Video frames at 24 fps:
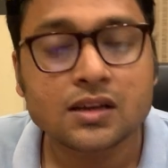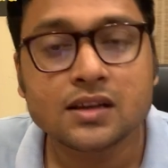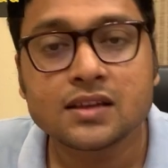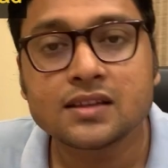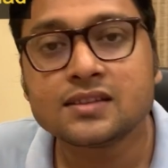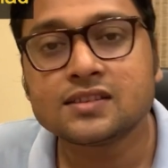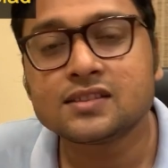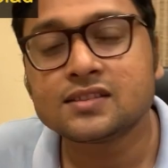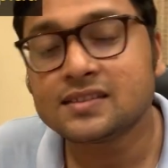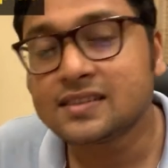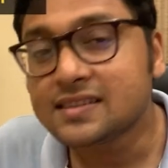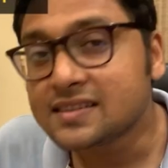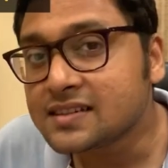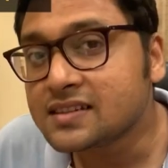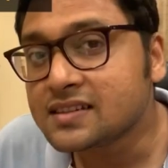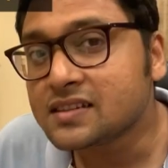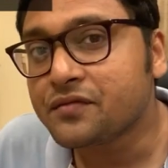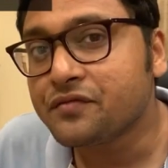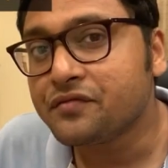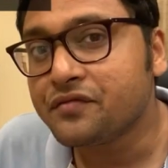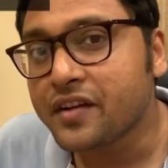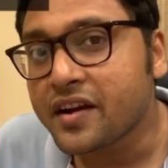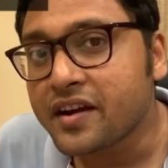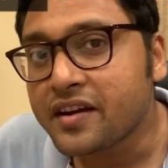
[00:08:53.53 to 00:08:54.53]
So this is a
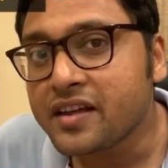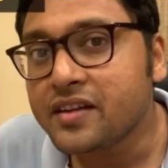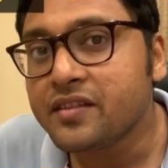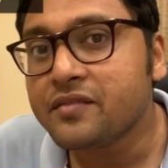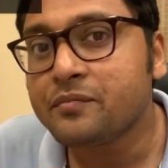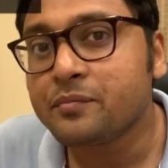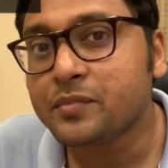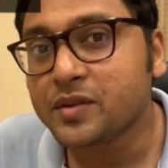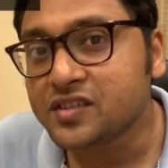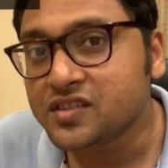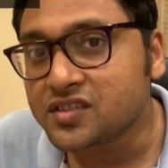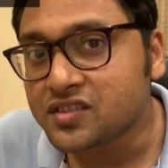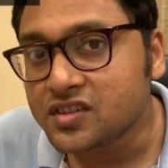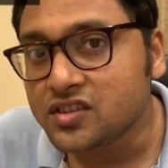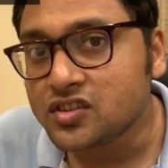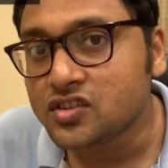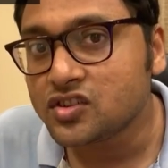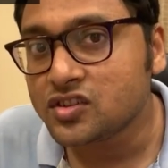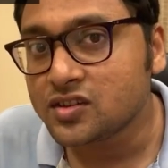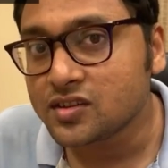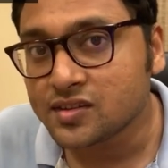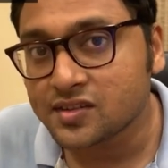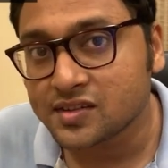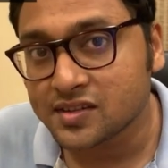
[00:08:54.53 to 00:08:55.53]
very
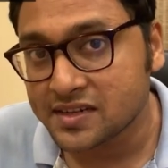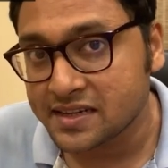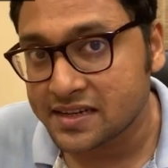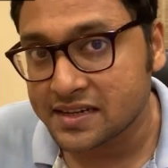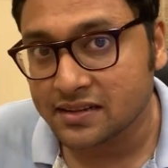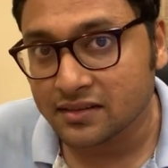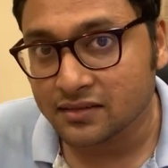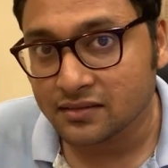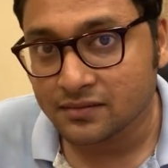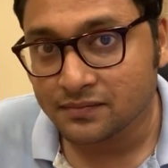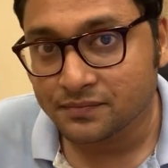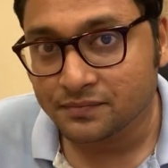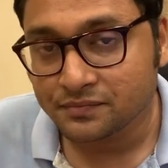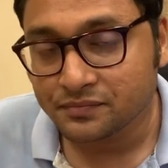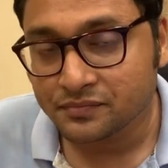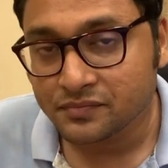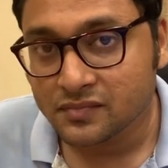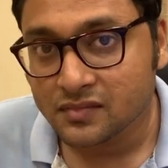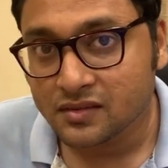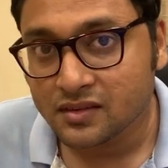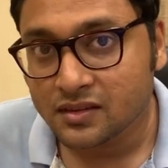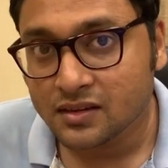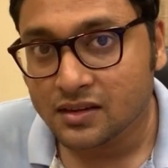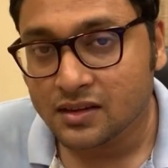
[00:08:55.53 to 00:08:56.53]
prestigious deal.
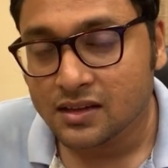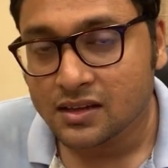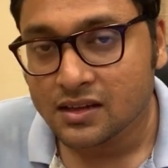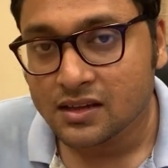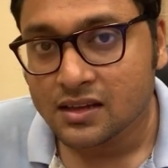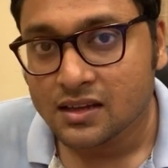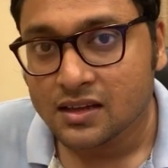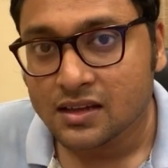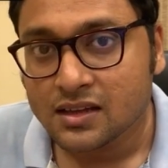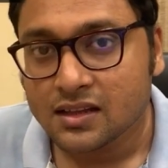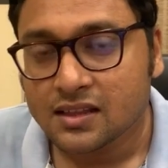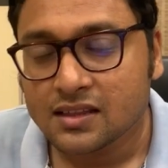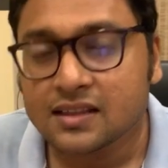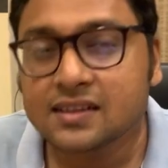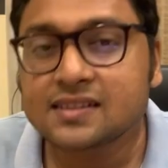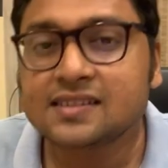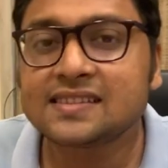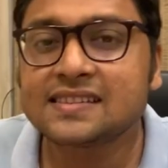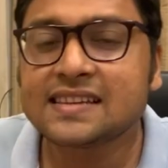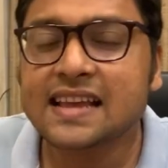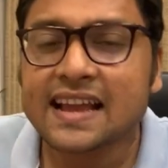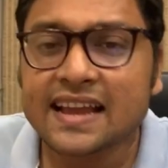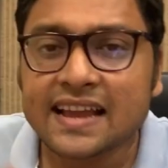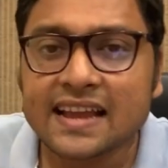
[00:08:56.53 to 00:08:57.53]
The
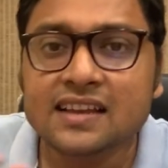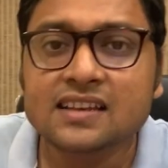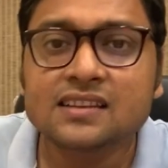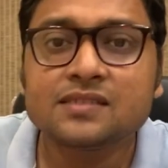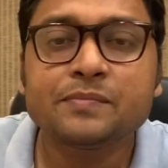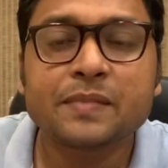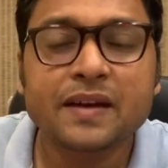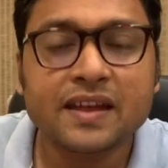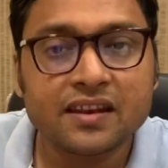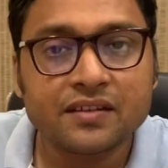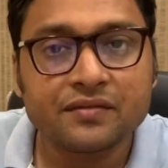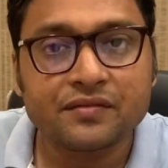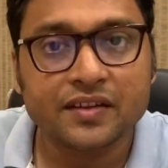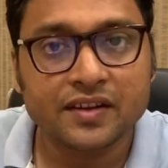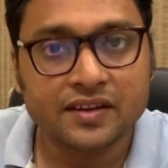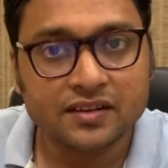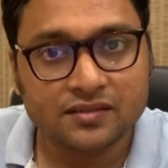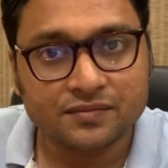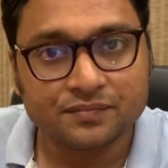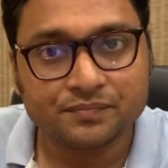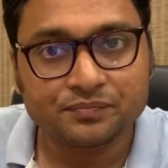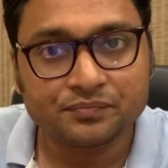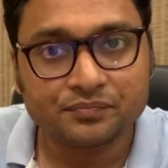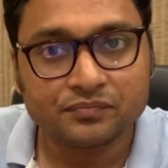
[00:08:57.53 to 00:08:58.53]
second benefit,
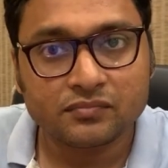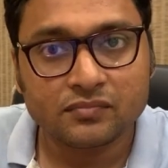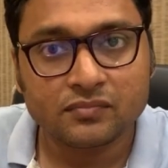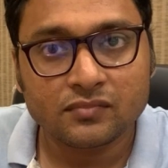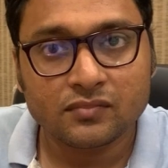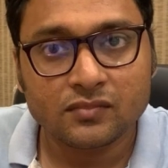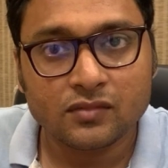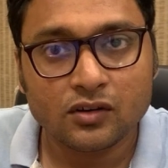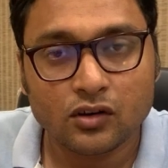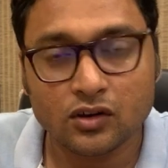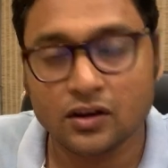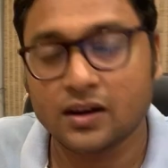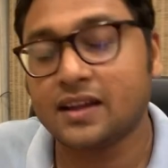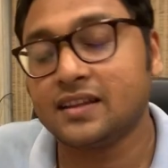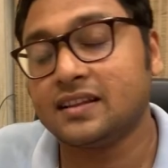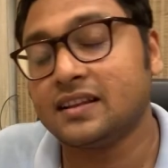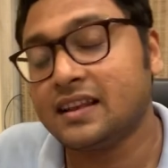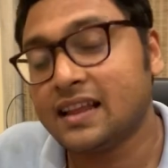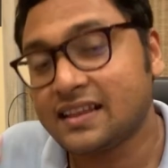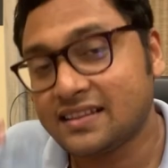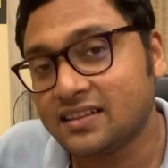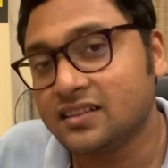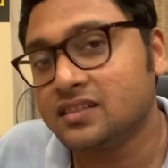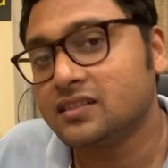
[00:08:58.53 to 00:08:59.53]
or
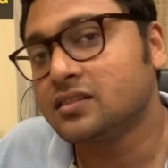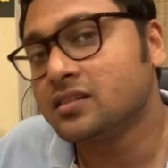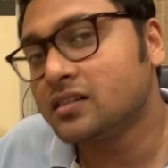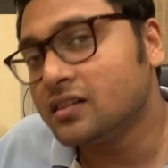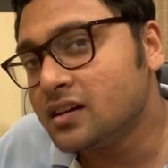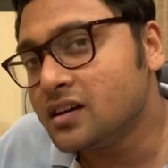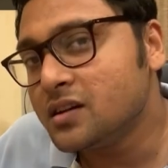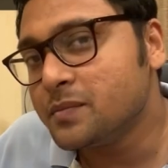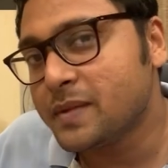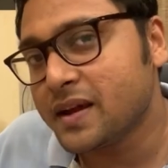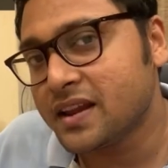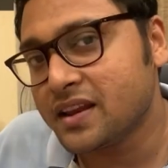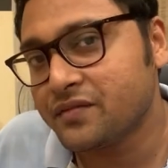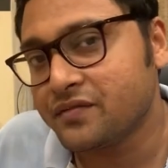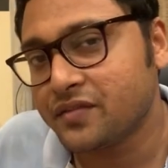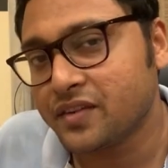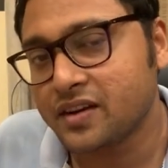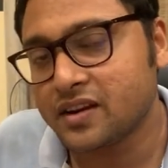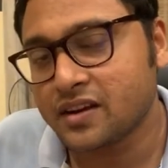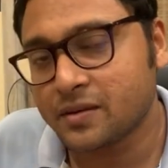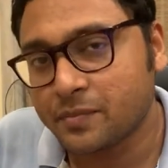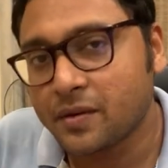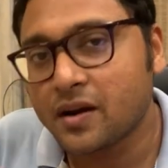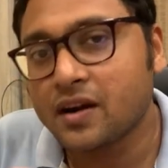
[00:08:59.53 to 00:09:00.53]
like the third benefit
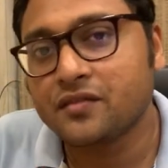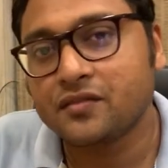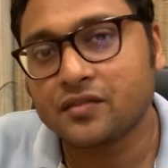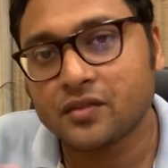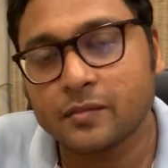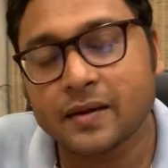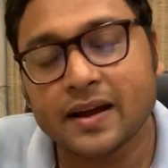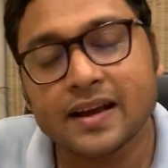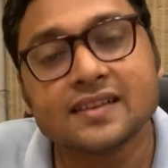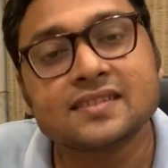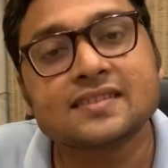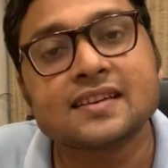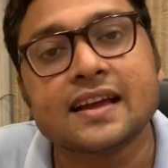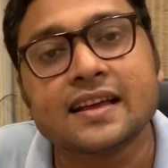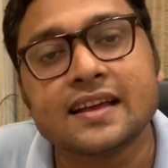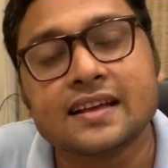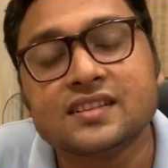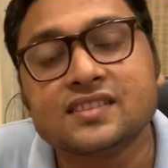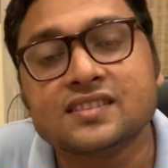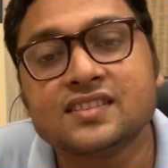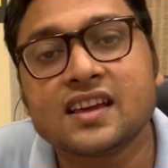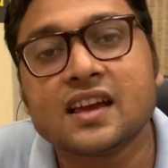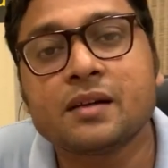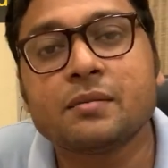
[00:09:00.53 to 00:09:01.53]
apart from ISI and
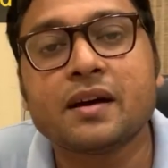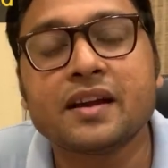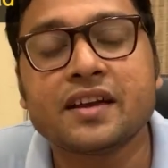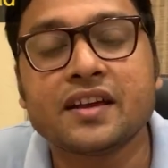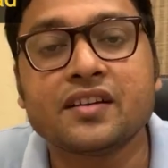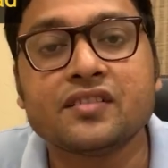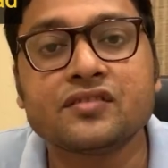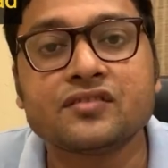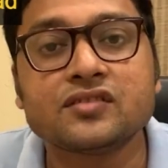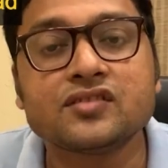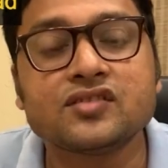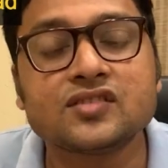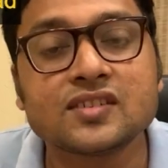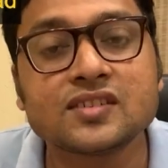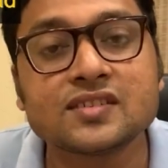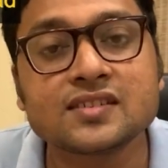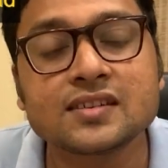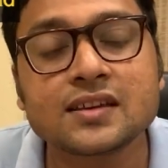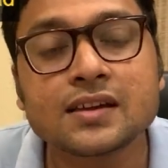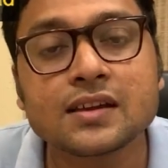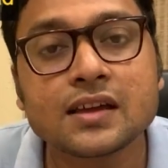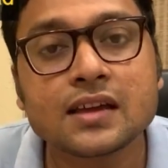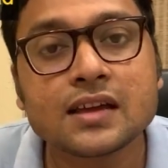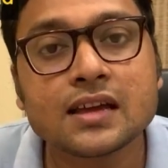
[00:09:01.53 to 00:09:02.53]
CMI entrances,
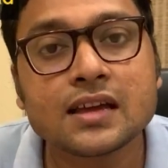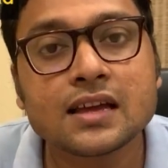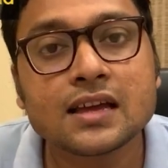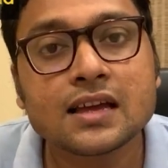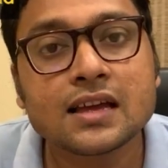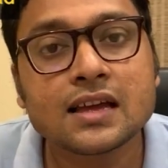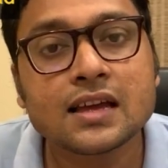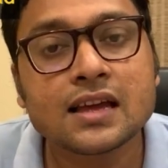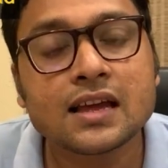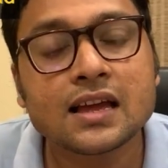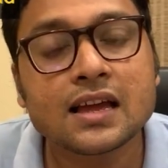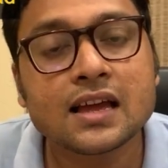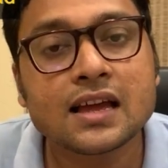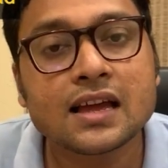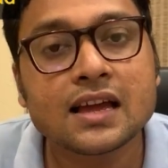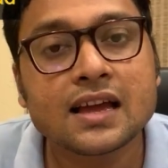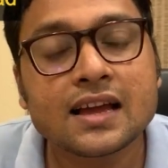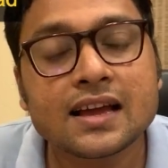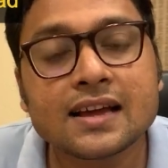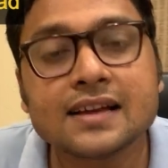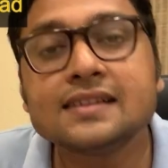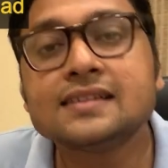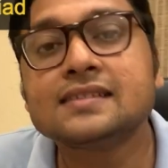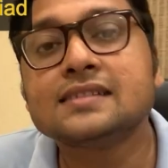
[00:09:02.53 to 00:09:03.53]

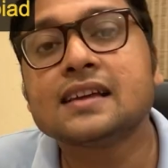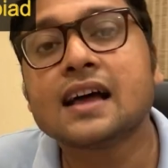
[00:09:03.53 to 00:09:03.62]
is